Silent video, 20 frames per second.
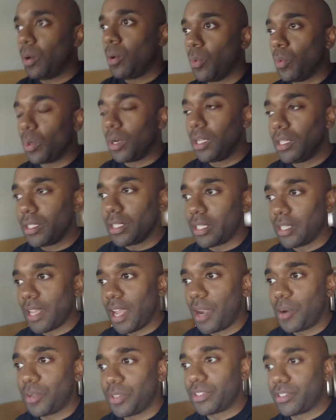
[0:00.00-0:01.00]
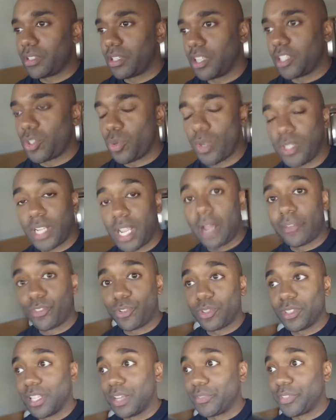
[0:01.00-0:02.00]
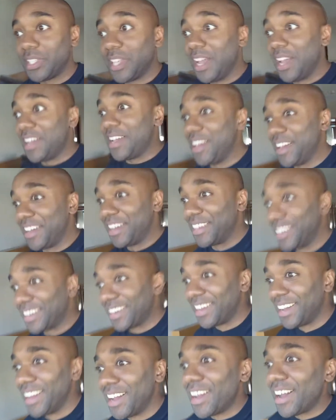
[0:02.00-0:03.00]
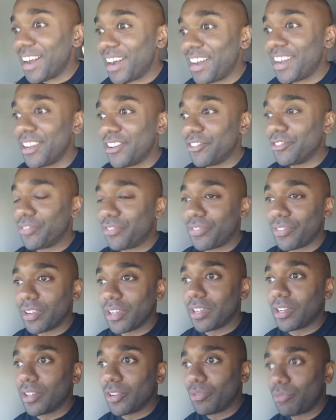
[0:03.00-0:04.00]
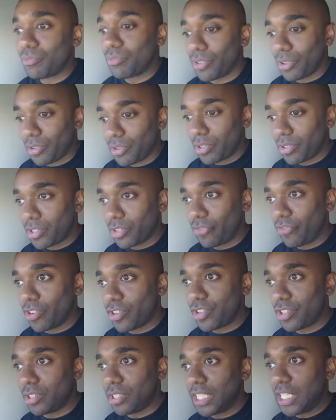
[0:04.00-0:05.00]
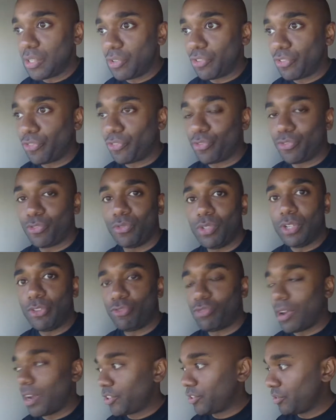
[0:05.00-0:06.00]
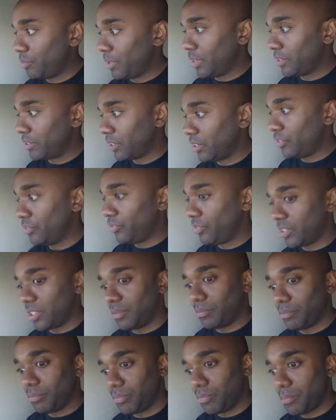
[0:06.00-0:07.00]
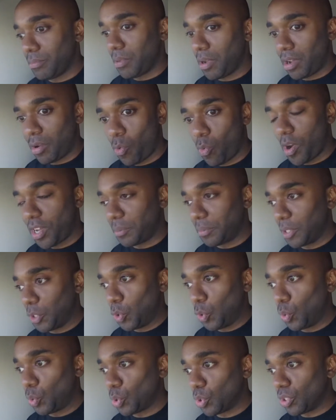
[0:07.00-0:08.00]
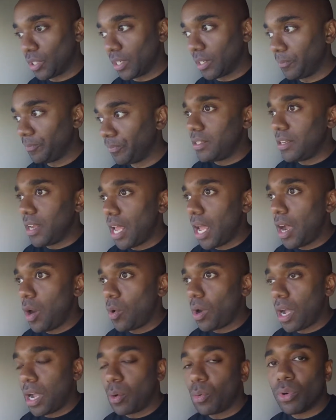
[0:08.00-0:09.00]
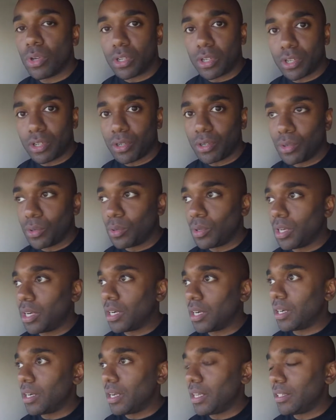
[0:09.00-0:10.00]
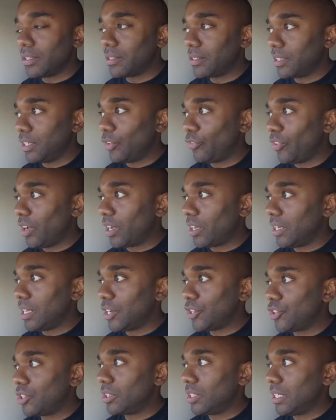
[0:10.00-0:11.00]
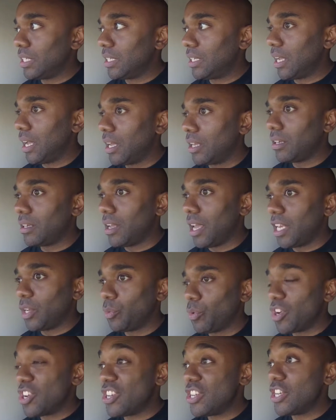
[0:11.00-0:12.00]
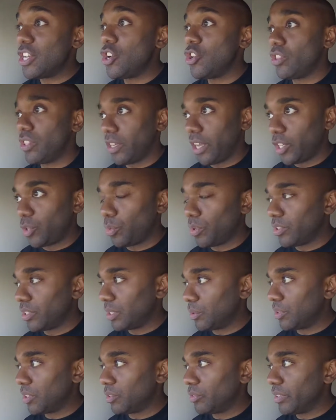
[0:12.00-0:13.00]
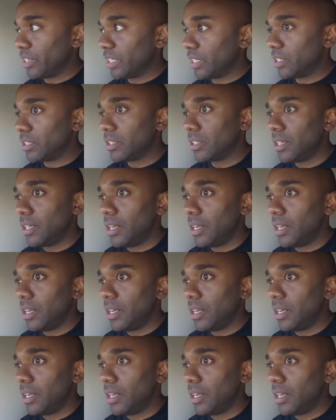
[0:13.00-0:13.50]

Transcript: Well, and now it's 20 after 11. I have sufficiently refreshed myself, and I'm quite a bit cooler now. Now I will go and see if I can actually get anywhere near the H1Z1 arena.